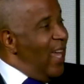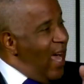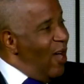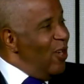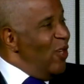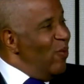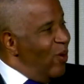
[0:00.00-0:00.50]
and
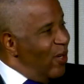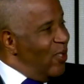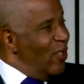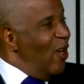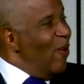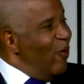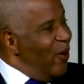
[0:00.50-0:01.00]
how do you run a
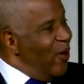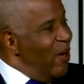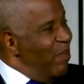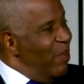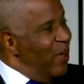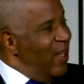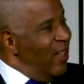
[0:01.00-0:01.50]
software
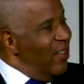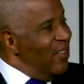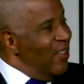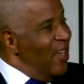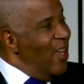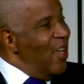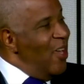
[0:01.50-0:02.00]

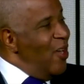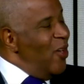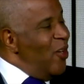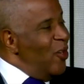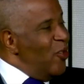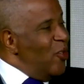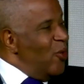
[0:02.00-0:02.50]
companies
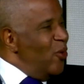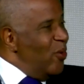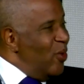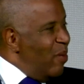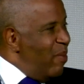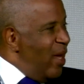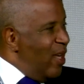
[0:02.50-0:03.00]

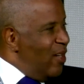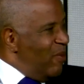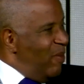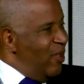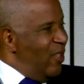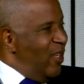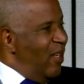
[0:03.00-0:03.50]
to the
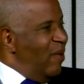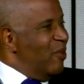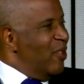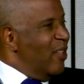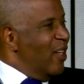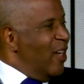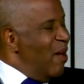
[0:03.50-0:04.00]
management
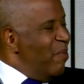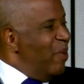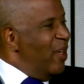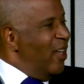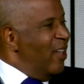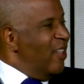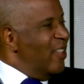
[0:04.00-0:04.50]
teams of the
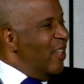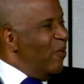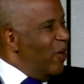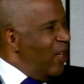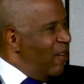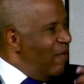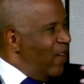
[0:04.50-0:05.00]
companies that
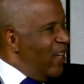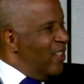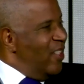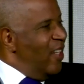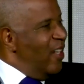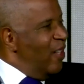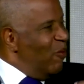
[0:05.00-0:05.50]
we
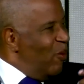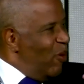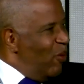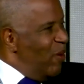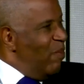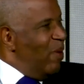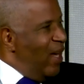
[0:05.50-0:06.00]
invest in and
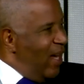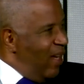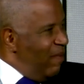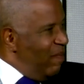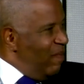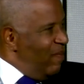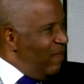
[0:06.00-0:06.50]
what we buy.
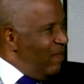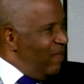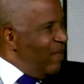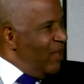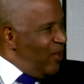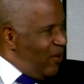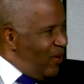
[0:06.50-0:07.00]
Mm-hmm.
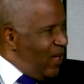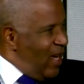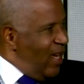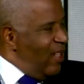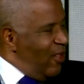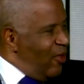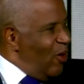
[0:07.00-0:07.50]

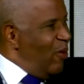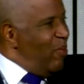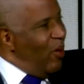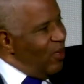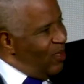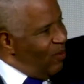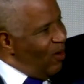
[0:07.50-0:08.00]
Okay? And the
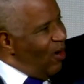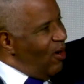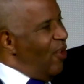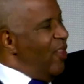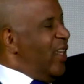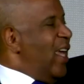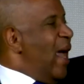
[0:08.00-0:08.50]
third part is what I'll
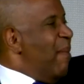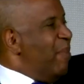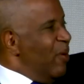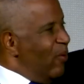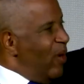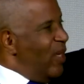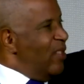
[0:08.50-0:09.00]
call the
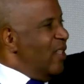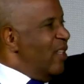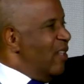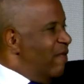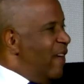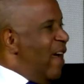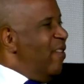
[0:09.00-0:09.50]
capital
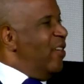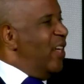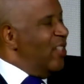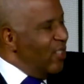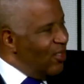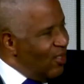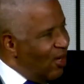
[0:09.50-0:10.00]
raising, and the
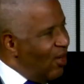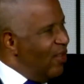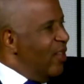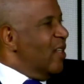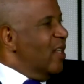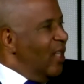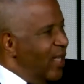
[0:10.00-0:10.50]
foundation's
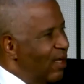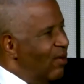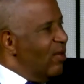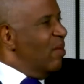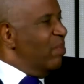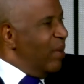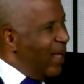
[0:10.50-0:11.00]
all the
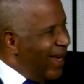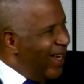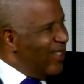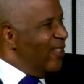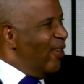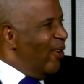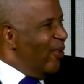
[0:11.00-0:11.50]
legal
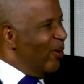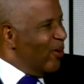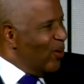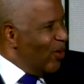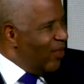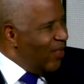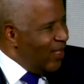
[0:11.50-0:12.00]
compliance and all
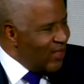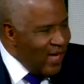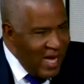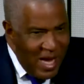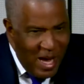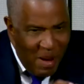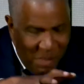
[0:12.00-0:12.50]
those sort of yeah. things.
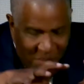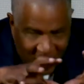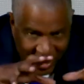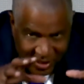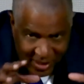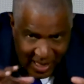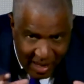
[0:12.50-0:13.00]

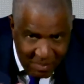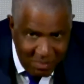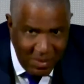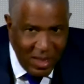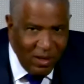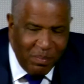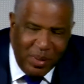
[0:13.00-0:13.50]
But it's that
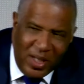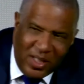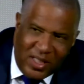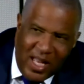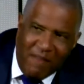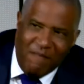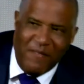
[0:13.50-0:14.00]
middle
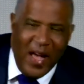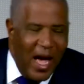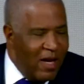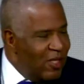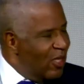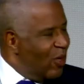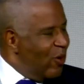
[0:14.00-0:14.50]
piece, that
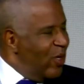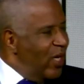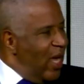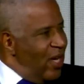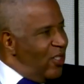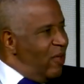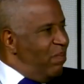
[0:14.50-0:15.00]
value
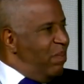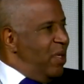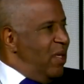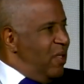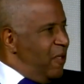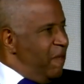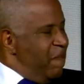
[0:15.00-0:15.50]
creation
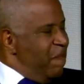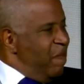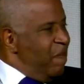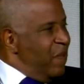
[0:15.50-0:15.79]
piece,